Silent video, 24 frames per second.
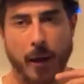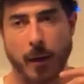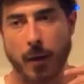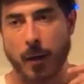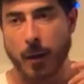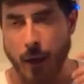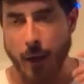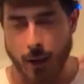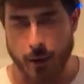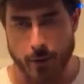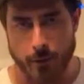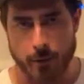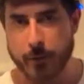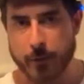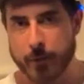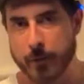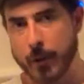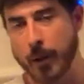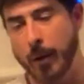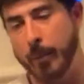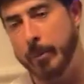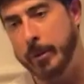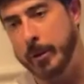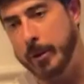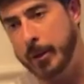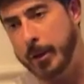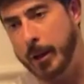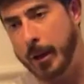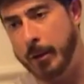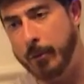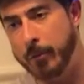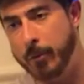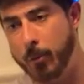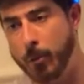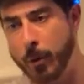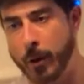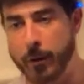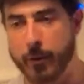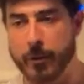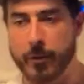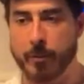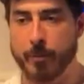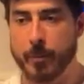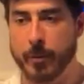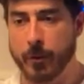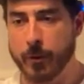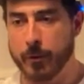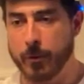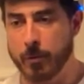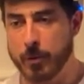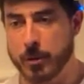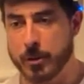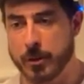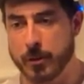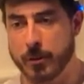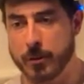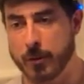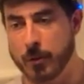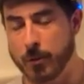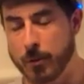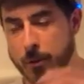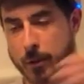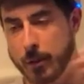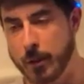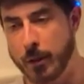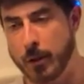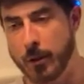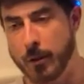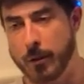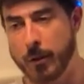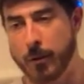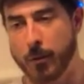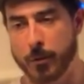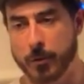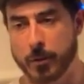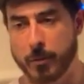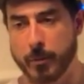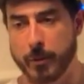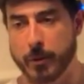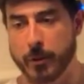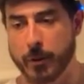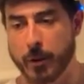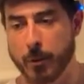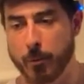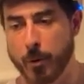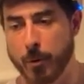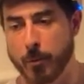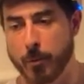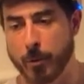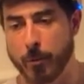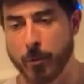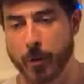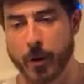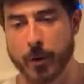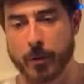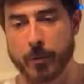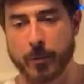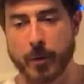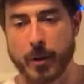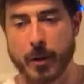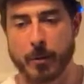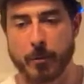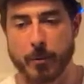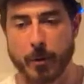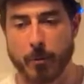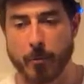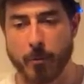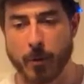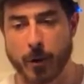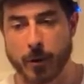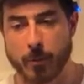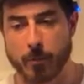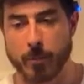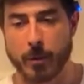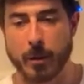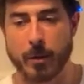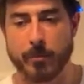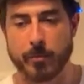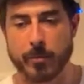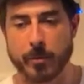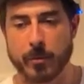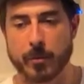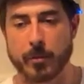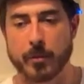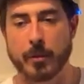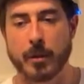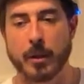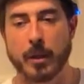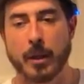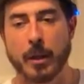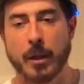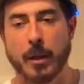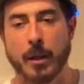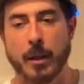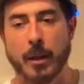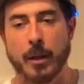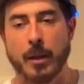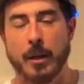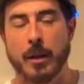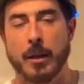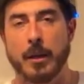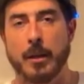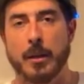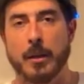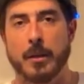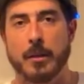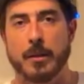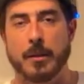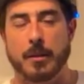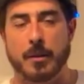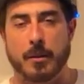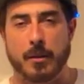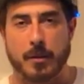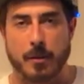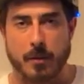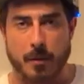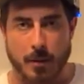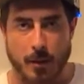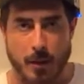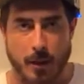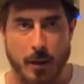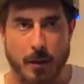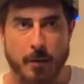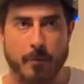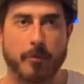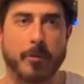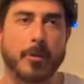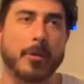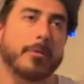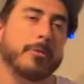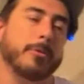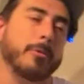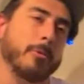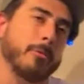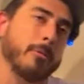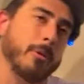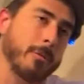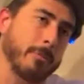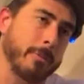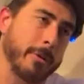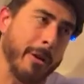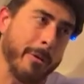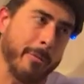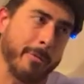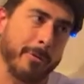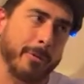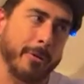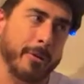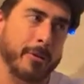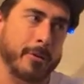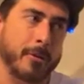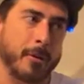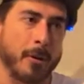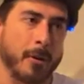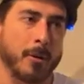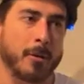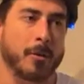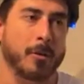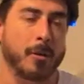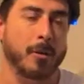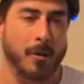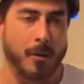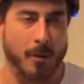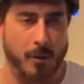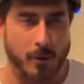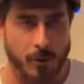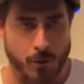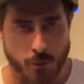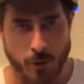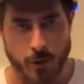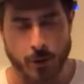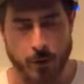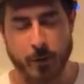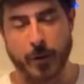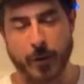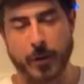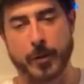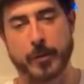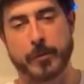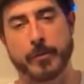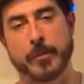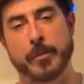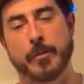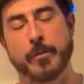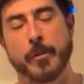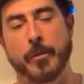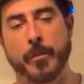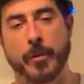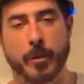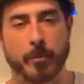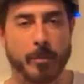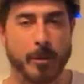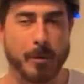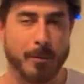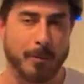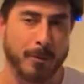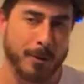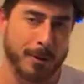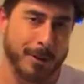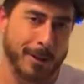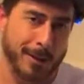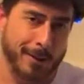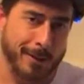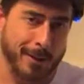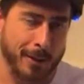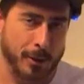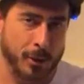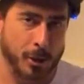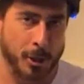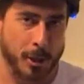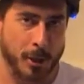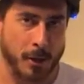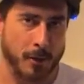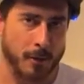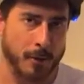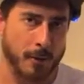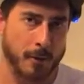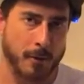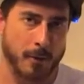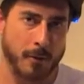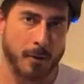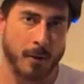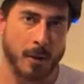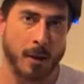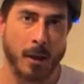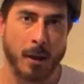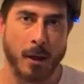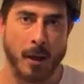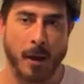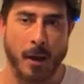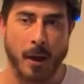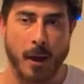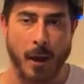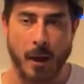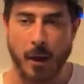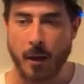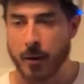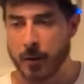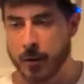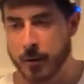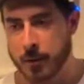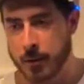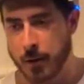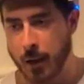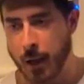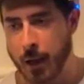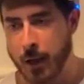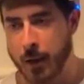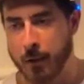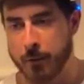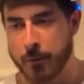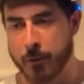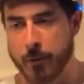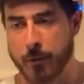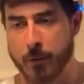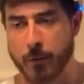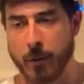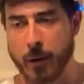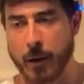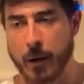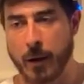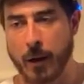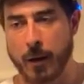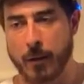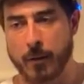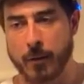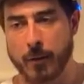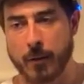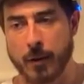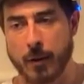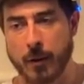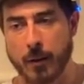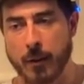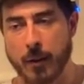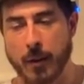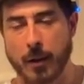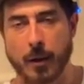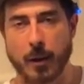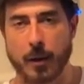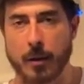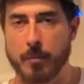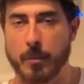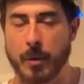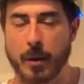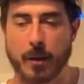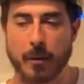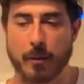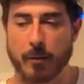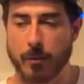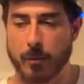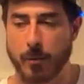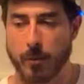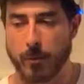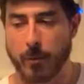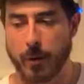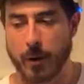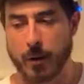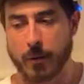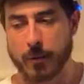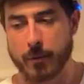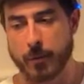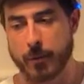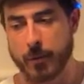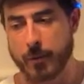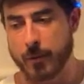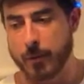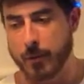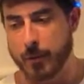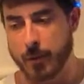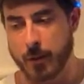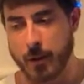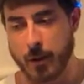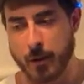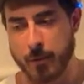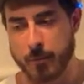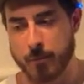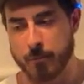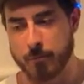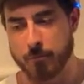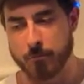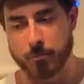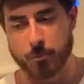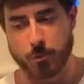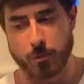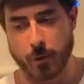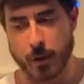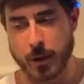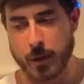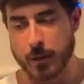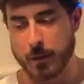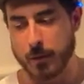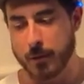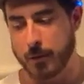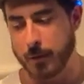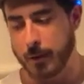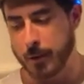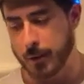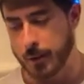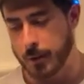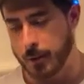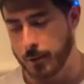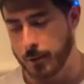as I mean kind of awareness builds, which is ultimately what we want, right? We want people to get involved. We want people to start doing CrossFit. We want people to take that chance. And hey, if they're a great athlete and they kind of make it through the rounds, great. Like,